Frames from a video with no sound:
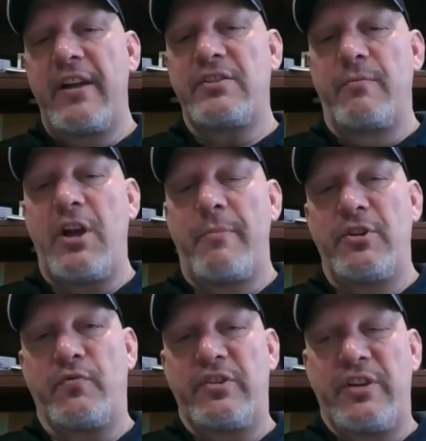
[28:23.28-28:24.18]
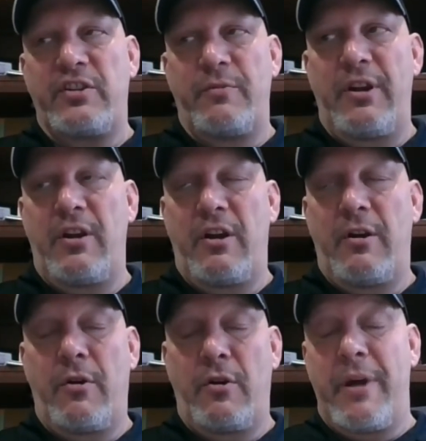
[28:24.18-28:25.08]
some companies reach out to me,
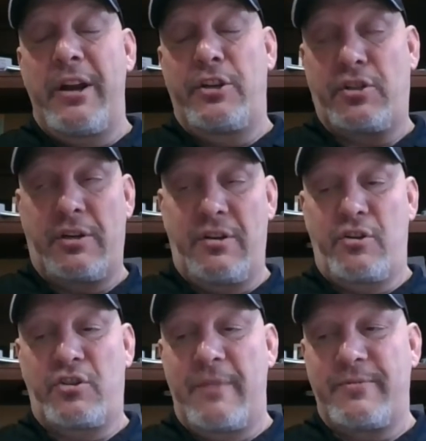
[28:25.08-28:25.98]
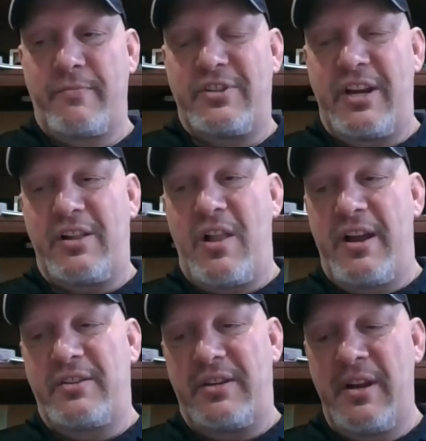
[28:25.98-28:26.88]
or body shops, I would say
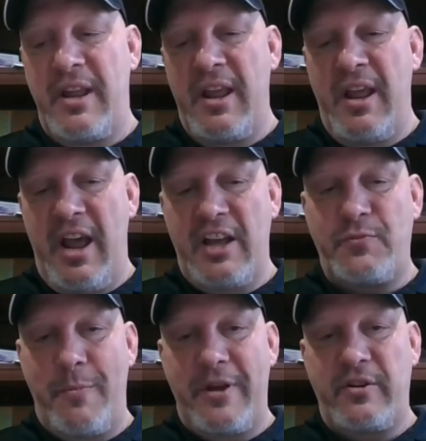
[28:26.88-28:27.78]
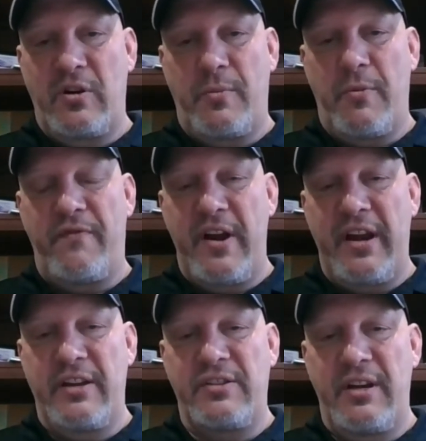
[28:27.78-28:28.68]
clients, and ask me about deductible
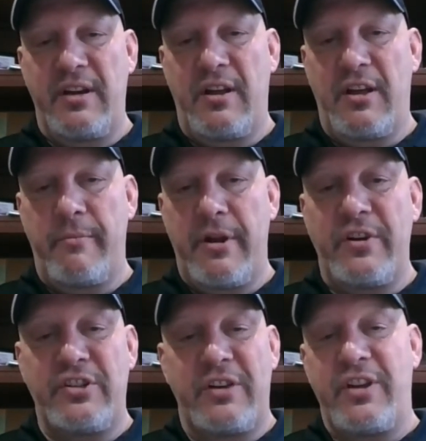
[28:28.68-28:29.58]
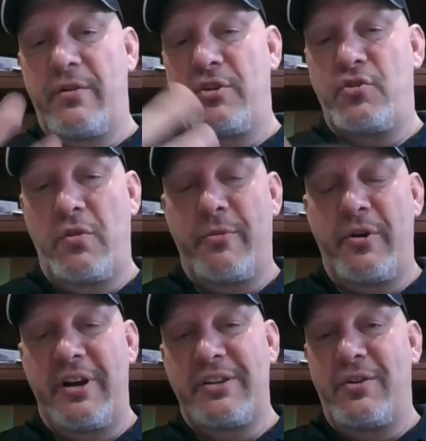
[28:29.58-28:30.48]
financing. I reached out to Aaron
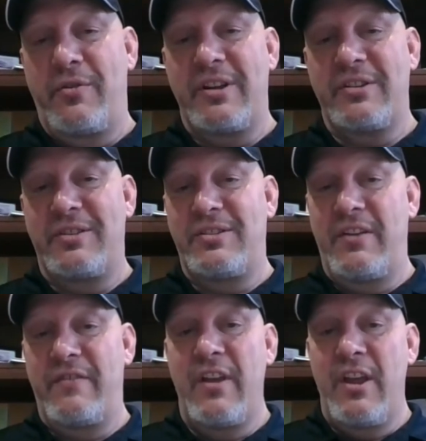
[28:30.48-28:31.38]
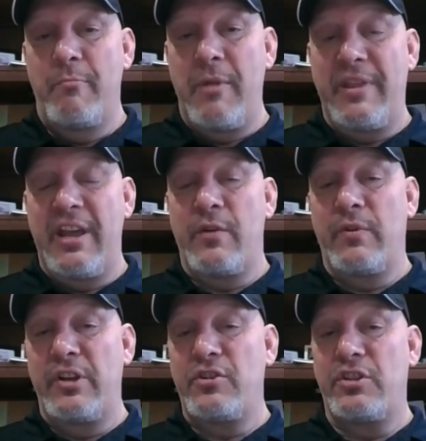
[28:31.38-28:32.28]
Schulenberg at SCRS to see if maybe they had a
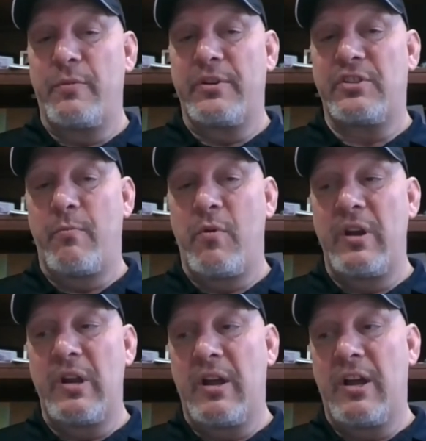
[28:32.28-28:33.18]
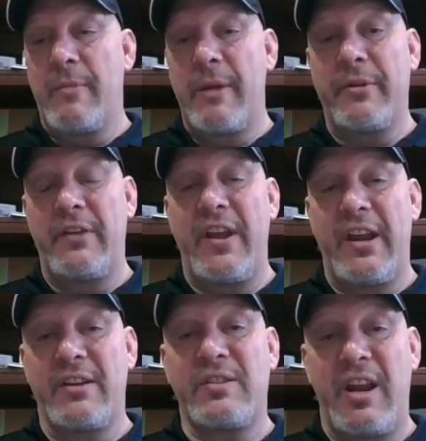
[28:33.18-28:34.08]
relationship with someone. I believe
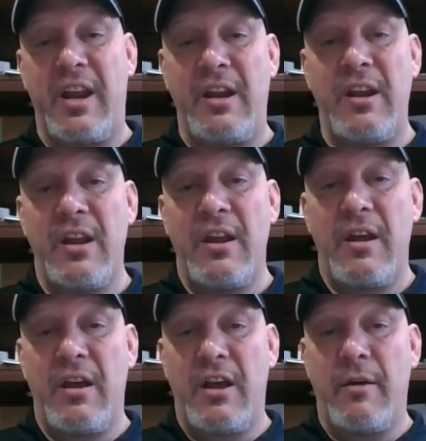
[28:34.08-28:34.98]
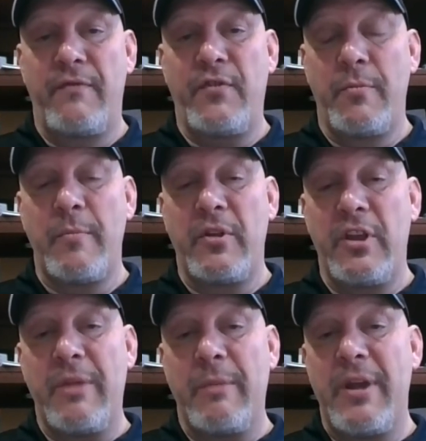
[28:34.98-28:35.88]
ASA, if you remember
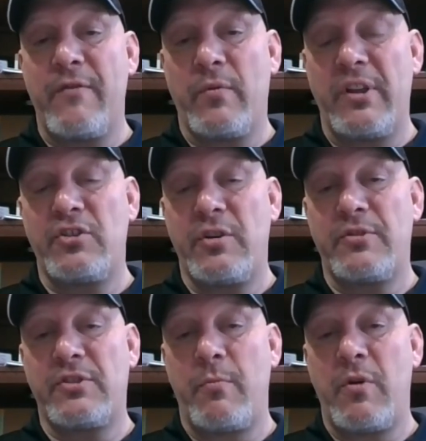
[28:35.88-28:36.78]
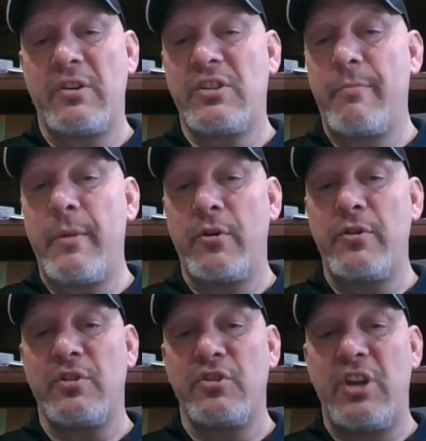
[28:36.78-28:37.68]
them, they may have a relationship with someone. Some people are
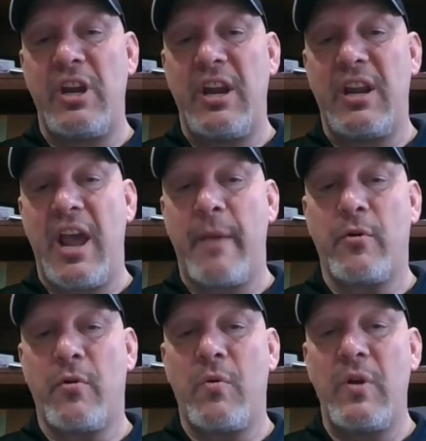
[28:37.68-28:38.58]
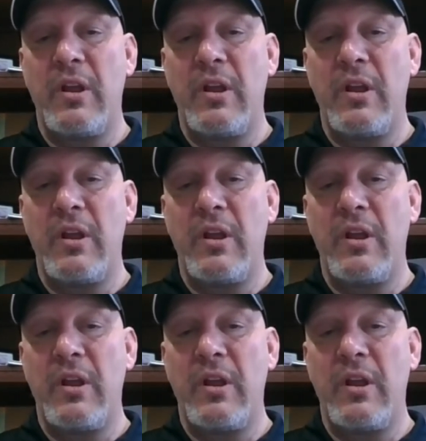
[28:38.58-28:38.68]
using GE Capital.